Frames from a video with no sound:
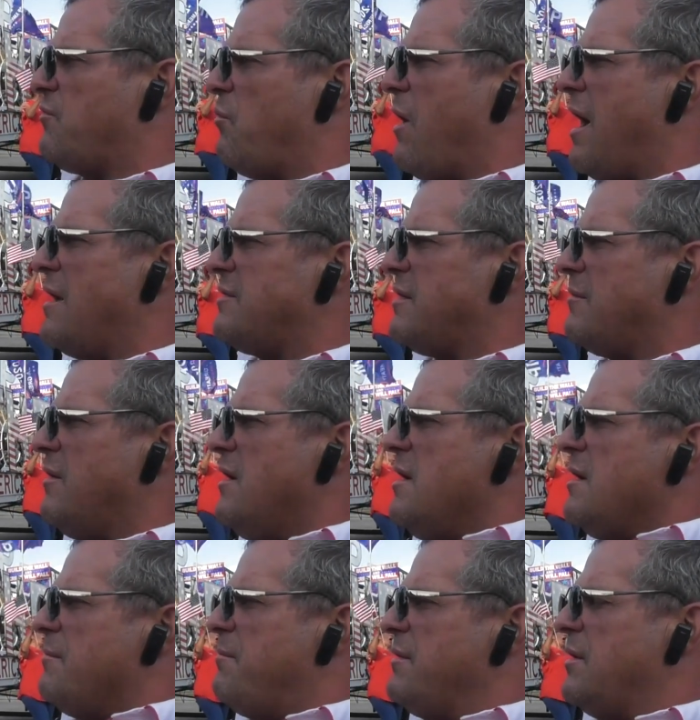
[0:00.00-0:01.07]
want.
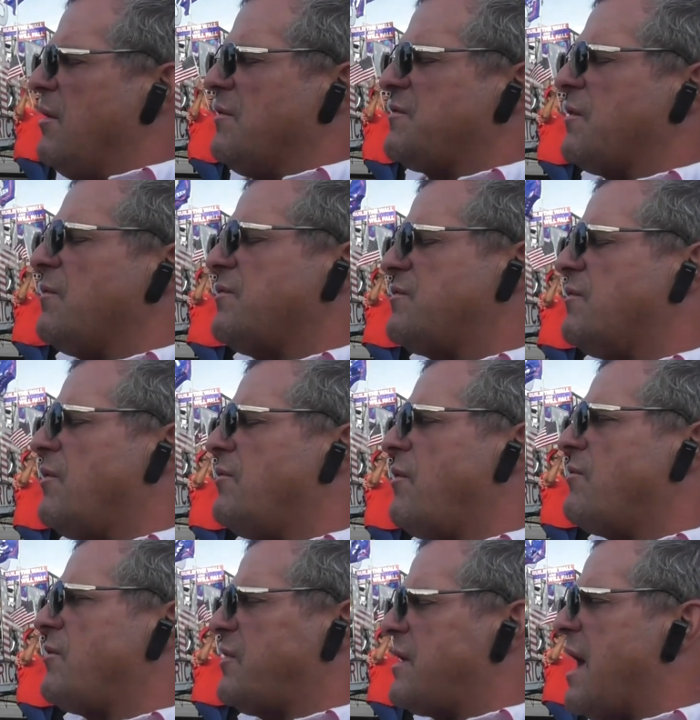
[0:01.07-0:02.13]
You know, so
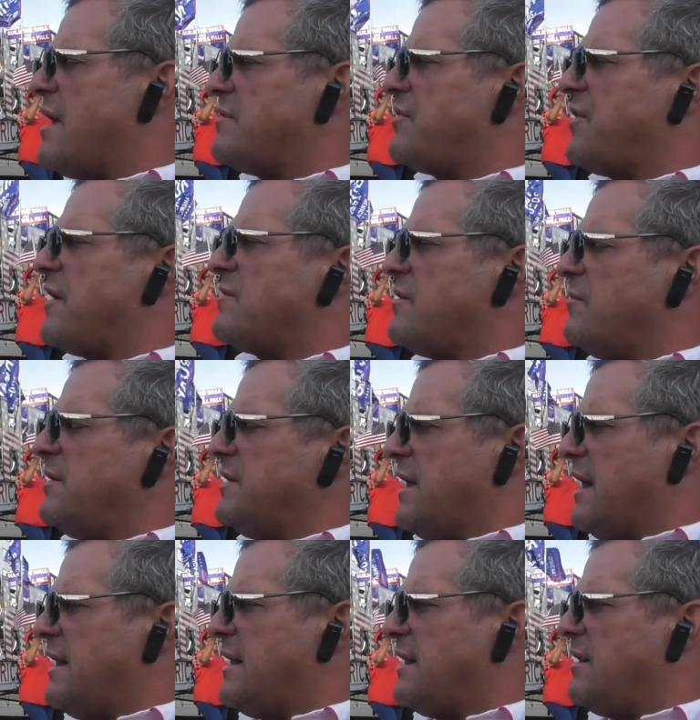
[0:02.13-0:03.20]
those are the kinds of things that we
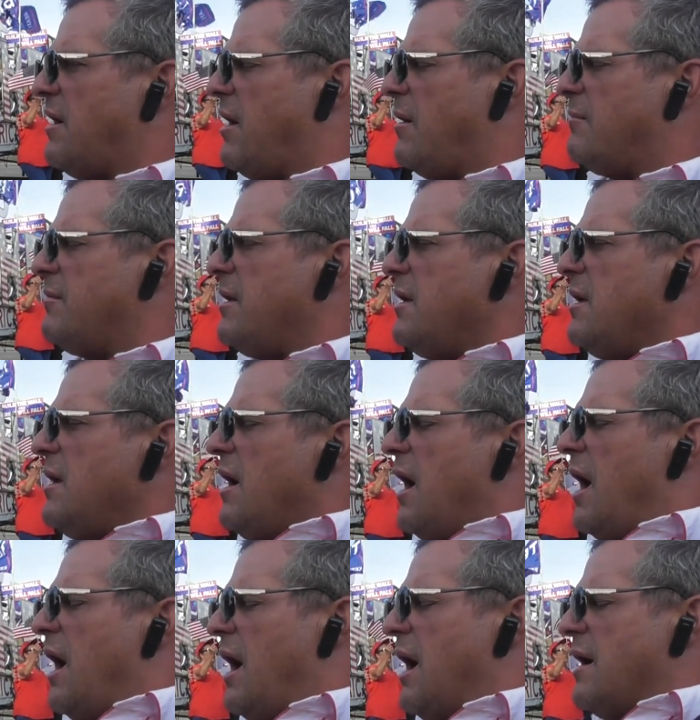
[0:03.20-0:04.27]
did. And
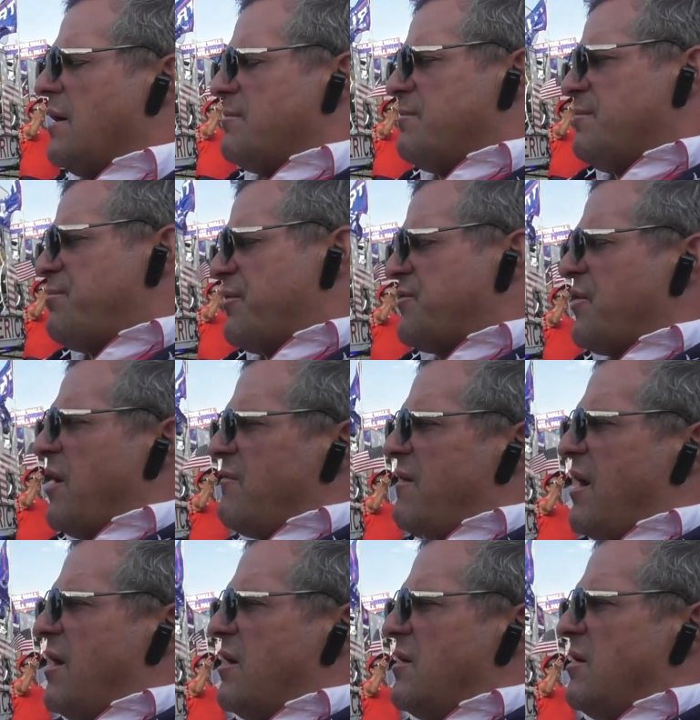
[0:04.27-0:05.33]
preserve
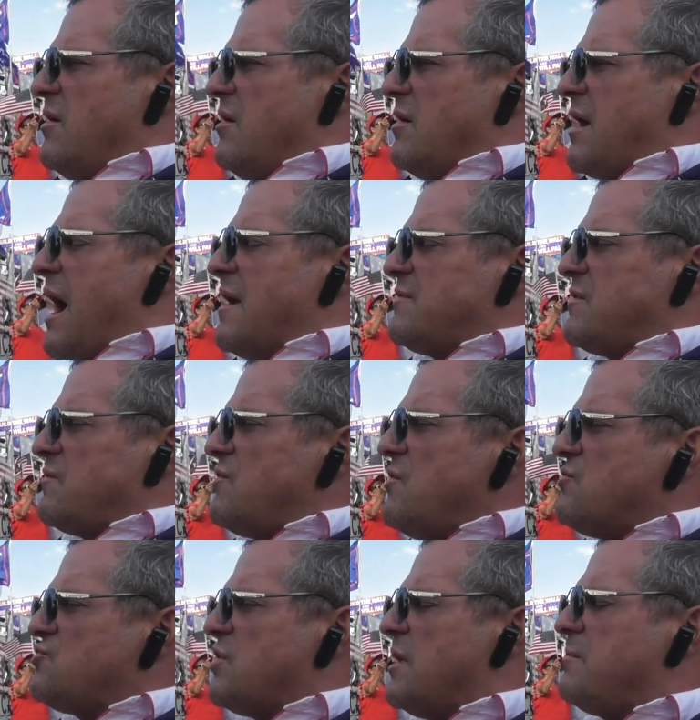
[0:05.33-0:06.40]
our
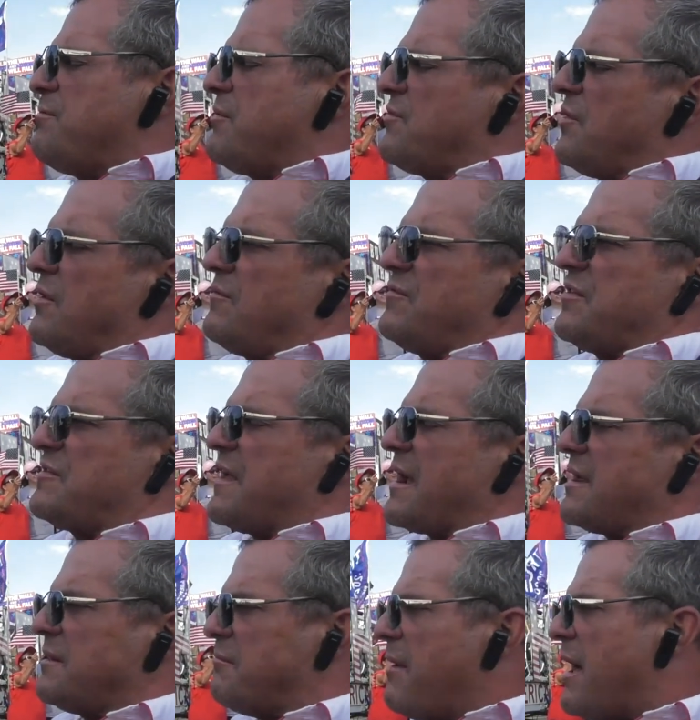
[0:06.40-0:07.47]
constitution, preserve the
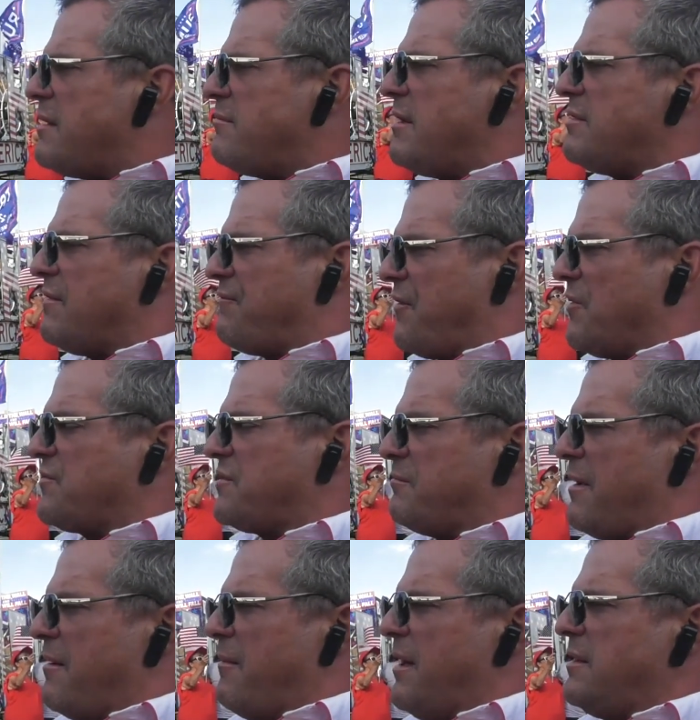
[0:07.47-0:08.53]
Second Amendment, the First
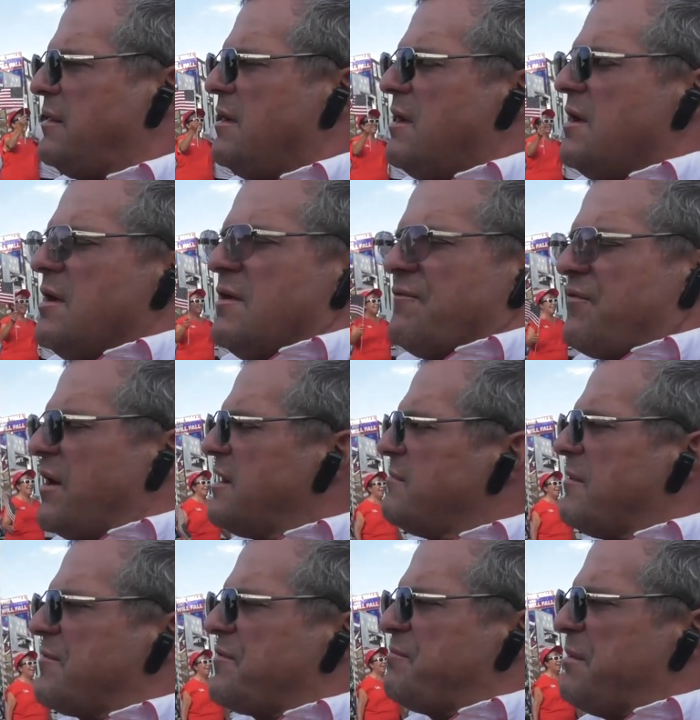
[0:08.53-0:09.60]
Amendment, freedom
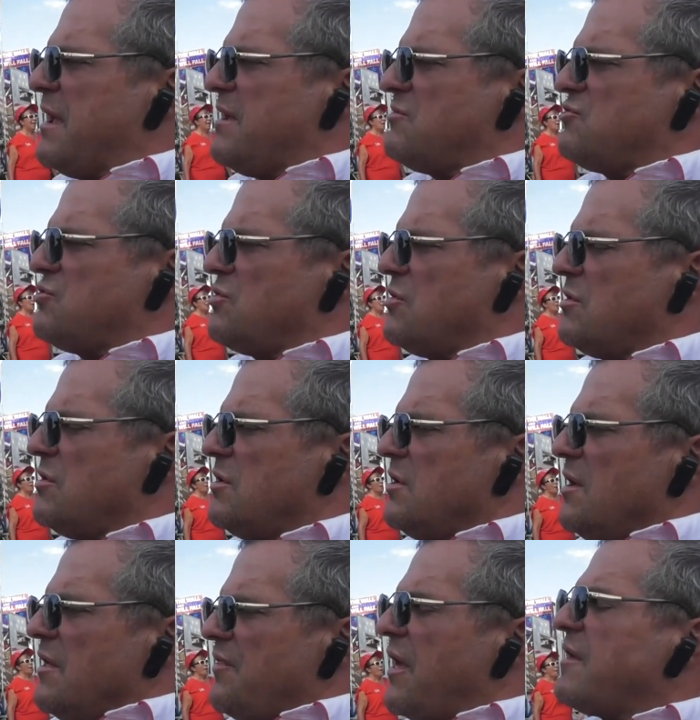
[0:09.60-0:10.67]
of speech,
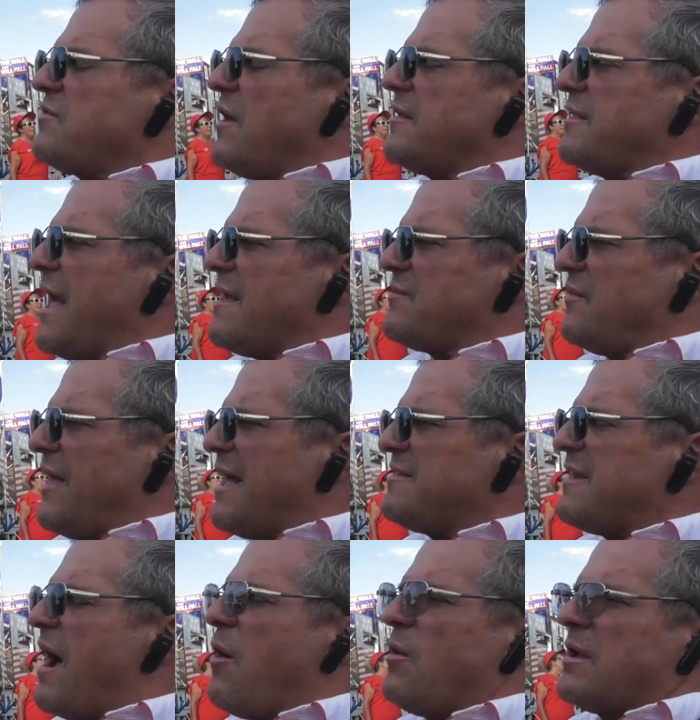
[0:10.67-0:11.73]
things like that. So that's
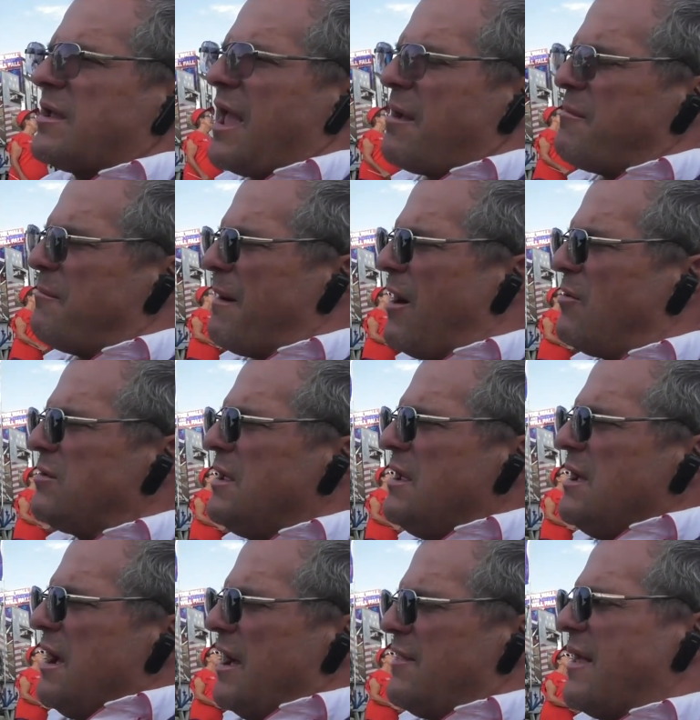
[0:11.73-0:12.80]
how it came about,
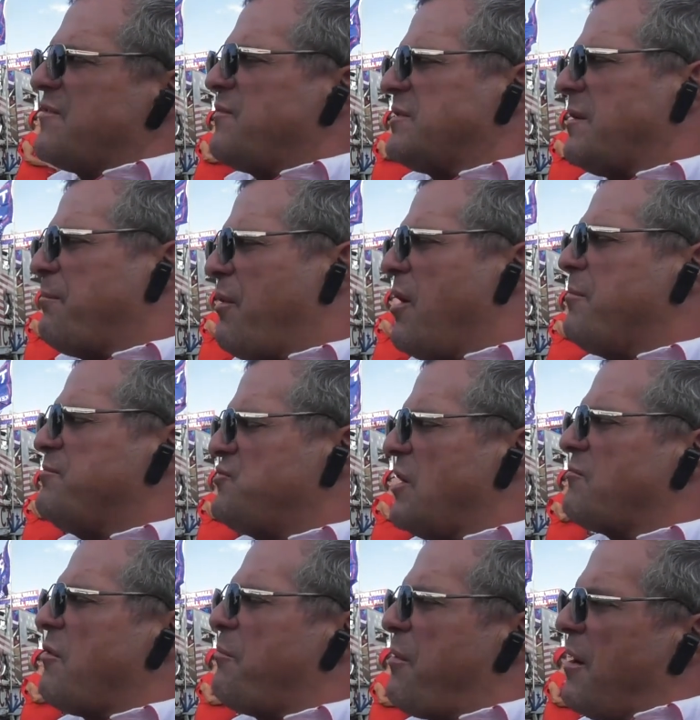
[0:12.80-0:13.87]
and that's what the
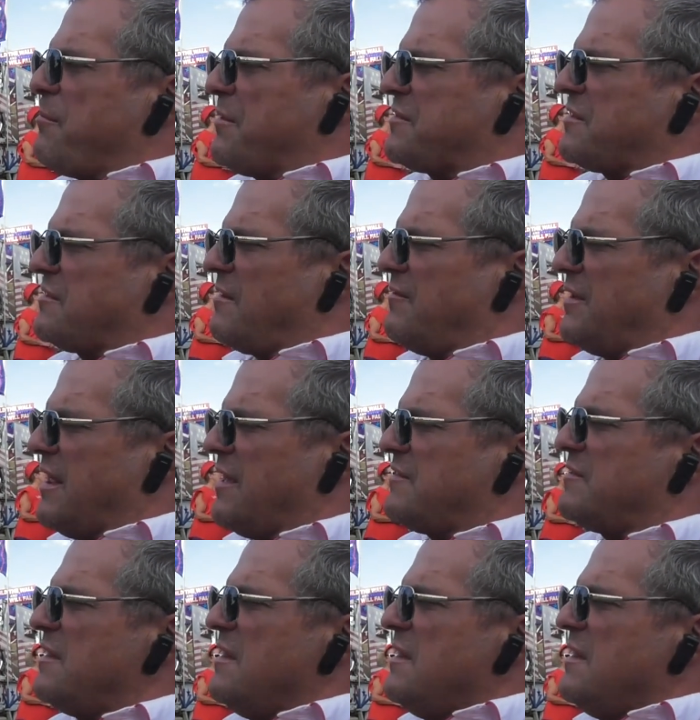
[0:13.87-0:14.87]
general purpose of it is.